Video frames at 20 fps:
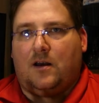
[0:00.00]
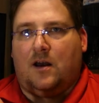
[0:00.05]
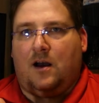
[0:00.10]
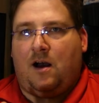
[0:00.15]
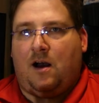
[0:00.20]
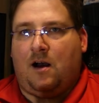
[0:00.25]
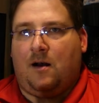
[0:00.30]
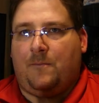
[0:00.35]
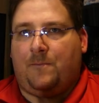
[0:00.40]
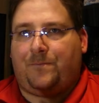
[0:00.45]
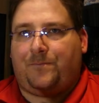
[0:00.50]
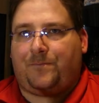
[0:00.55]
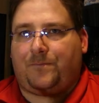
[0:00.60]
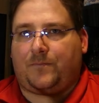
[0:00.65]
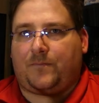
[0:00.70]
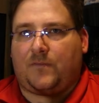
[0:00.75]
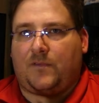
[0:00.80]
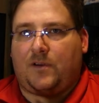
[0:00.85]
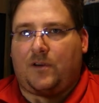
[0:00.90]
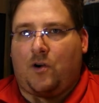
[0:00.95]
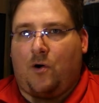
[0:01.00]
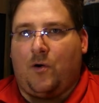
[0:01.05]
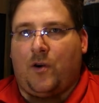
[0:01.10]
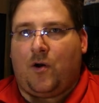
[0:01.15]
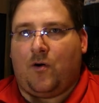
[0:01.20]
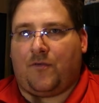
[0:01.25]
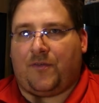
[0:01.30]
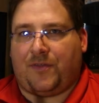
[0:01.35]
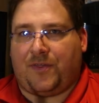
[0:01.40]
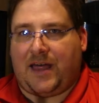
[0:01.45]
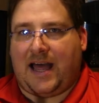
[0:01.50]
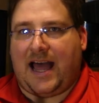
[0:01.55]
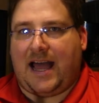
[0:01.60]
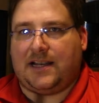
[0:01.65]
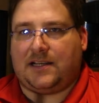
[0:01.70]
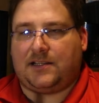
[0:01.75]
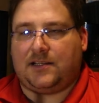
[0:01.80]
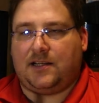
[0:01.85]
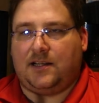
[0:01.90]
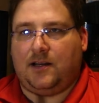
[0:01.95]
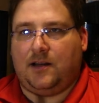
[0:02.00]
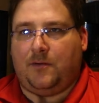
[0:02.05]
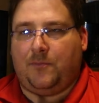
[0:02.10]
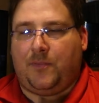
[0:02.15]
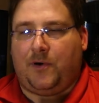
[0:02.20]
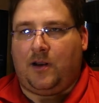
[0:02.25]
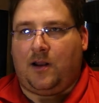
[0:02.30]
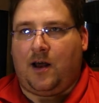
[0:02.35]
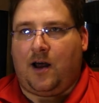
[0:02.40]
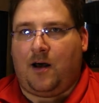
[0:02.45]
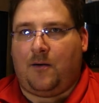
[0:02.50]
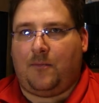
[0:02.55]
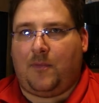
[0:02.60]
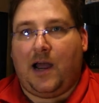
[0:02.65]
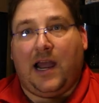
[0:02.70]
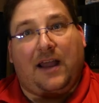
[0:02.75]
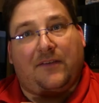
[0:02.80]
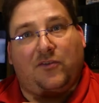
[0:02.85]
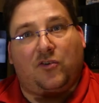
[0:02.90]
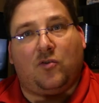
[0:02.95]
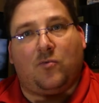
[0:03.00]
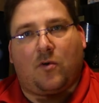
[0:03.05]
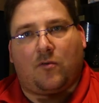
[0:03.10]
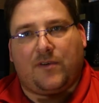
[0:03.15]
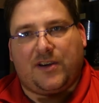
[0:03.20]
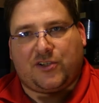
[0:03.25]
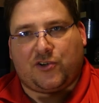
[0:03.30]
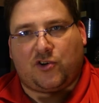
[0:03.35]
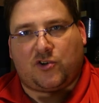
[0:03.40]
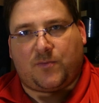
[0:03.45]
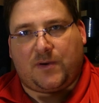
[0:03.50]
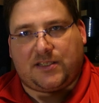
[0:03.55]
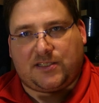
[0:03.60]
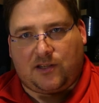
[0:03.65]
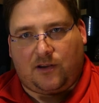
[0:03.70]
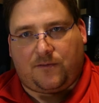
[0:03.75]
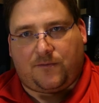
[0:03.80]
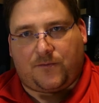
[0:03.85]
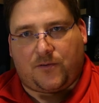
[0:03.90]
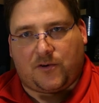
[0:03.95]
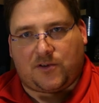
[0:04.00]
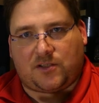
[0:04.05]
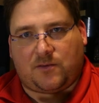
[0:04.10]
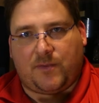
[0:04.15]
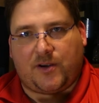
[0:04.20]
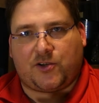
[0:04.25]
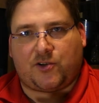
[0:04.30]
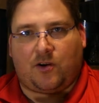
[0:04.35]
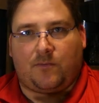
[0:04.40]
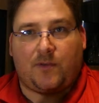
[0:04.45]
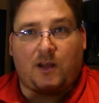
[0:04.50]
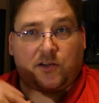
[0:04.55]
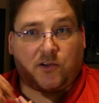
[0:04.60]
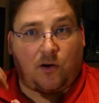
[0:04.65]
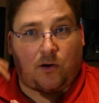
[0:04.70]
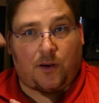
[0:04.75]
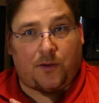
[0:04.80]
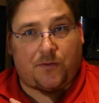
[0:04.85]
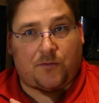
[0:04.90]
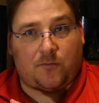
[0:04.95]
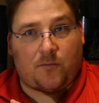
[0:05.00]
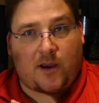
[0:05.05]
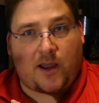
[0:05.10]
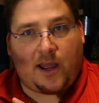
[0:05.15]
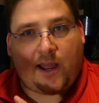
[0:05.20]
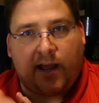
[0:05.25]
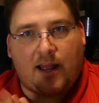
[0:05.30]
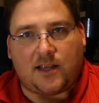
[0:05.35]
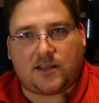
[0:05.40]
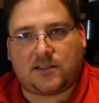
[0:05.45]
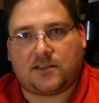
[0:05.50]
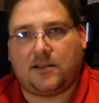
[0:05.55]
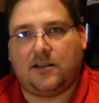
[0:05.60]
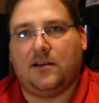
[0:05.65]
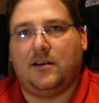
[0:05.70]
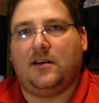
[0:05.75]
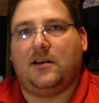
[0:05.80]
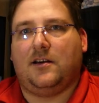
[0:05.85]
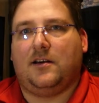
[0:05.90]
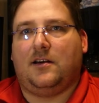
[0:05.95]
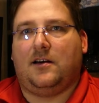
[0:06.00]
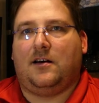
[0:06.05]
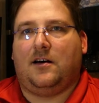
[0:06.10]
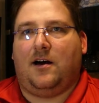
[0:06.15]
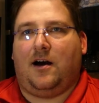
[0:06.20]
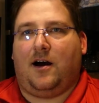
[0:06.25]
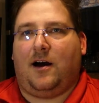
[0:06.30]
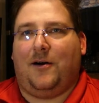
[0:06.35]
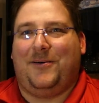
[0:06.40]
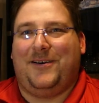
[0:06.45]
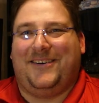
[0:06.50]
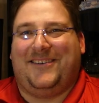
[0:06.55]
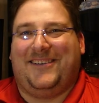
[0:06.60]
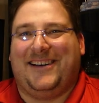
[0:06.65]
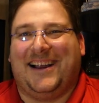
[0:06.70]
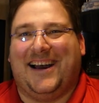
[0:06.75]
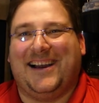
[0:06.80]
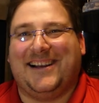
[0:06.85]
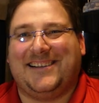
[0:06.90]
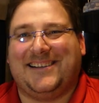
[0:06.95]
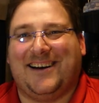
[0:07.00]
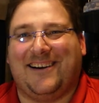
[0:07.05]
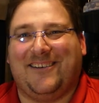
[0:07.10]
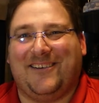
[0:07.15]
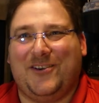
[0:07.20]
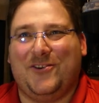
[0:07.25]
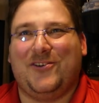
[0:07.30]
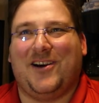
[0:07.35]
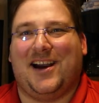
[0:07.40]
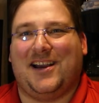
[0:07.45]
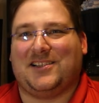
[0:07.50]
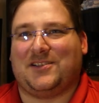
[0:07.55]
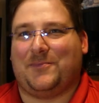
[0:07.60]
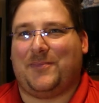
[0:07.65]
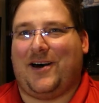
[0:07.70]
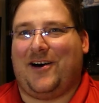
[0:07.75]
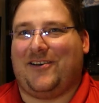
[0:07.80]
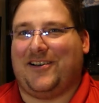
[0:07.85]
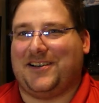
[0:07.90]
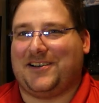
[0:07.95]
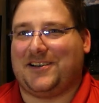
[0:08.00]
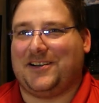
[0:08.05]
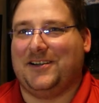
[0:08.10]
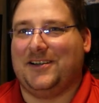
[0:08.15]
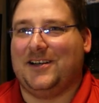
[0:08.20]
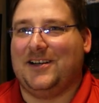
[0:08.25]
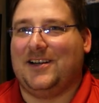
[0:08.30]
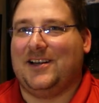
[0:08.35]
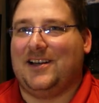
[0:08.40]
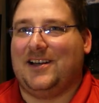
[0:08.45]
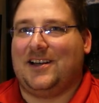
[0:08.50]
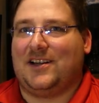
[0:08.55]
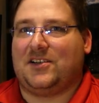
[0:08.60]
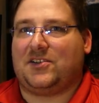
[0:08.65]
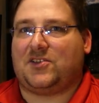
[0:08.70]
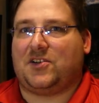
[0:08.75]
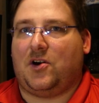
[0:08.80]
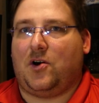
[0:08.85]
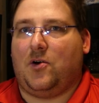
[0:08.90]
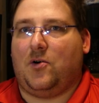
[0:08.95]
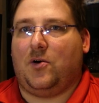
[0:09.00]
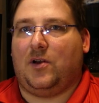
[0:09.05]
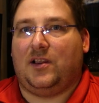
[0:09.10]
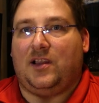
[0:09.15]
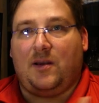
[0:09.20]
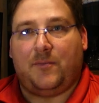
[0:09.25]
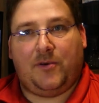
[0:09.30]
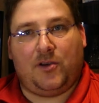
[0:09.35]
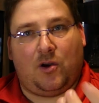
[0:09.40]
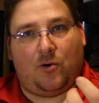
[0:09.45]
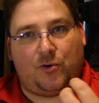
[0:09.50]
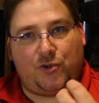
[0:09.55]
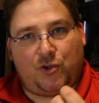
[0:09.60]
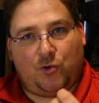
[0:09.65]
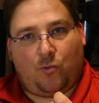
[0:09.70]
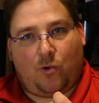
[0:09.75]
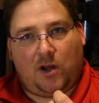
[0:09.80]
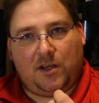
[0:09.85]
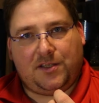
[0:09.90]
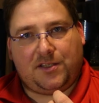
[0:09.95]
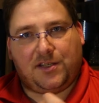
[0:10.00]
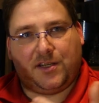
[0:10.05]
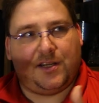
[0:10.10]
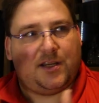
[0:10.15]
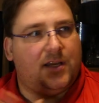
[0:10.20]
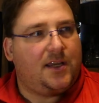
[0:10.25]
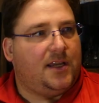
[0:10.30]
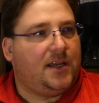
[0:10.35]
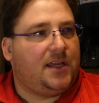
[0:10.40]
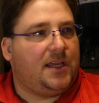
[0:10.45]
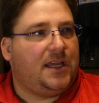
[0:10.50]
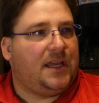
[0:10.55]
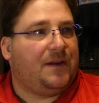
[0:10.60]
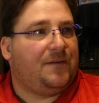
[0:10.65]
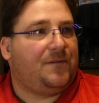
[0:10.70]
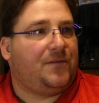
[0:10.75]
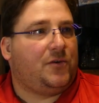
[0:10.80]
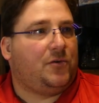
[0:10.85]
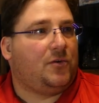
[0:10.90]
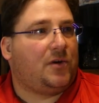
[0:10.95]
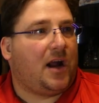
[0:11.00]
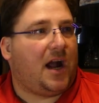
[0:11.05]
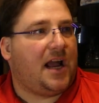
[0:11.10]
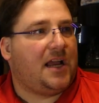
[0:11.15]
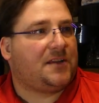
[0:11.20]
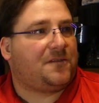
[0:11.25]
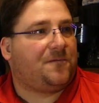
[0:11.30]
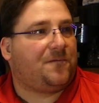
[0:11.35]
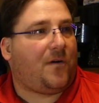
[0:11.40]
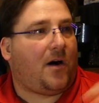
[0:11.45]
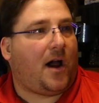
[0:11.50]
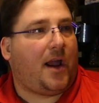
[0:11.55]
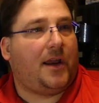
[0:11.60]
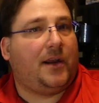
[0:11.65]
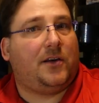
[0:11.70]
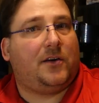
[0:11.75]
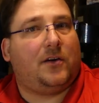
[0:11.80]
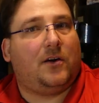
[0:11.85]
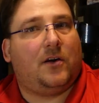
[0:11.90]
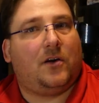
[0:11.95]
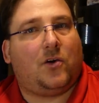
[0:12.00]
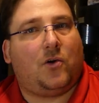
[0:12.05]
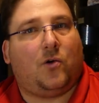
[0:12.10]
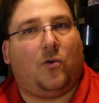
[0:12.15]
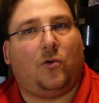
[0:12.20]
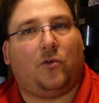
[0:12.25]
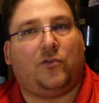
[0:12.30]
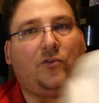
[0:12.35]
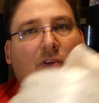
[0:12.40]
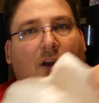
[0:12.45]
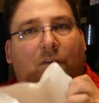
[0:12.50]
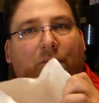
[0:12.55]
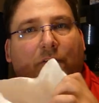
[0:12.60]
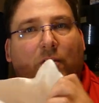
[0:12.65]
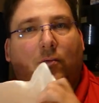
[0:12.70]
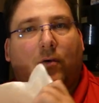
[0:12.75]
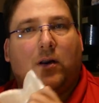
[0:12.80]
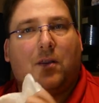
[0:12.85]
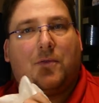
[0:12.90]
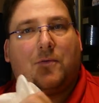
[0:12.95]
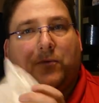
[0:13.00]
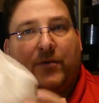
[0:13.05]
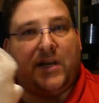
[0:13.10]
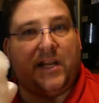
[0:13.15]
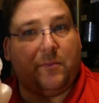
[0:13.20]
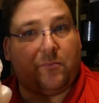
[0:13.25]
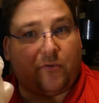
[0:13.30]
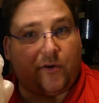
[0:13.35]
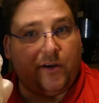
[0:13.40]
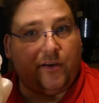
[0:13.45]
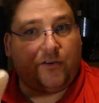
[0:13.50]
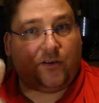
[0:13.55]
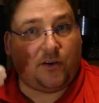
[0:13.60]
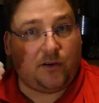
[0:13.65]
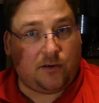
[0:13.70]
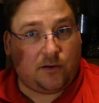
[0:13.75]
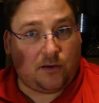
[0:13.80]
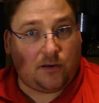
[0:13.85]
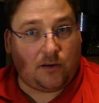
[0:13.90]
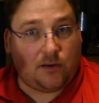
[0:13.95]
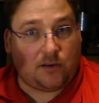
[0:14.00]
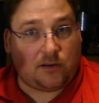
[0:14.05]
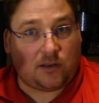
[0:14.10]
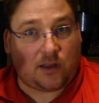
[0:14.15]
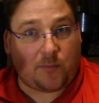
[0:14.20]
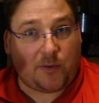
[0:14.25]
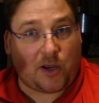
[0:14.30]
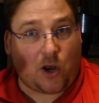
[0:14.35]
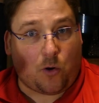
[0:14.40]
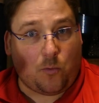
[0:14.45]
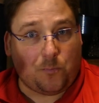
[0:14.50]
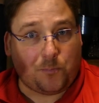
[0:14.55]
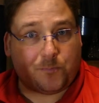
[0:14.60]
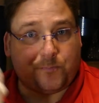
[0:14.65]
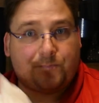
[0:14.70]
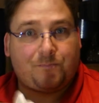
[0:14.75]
Um, going over that. But um, I have to do more research myself first to make sure I'm not talking through my ass uh, when I tell you guys about it. So let me know what you want. If you guys find cool stuff you want to 3D print, let me know.